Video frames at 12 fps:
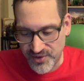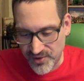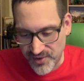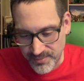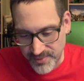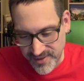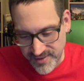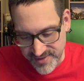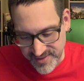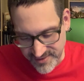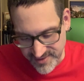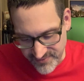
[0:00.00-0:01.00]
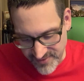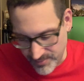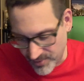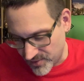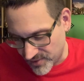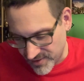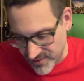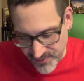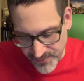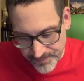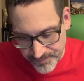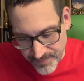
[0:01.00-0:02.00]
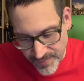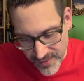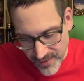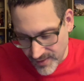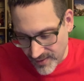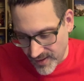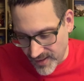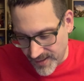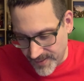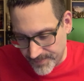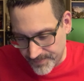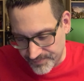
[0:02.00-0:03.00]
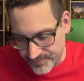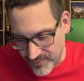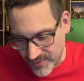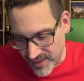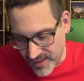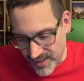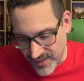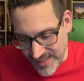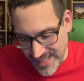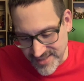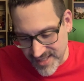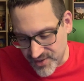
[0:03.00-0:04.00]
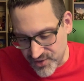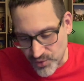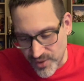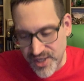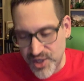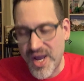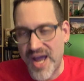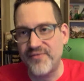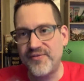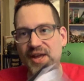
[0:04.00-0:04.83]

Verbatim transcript: her, I'm going to sick this vampire guy on you. Um, that's kind of the story. And then you have,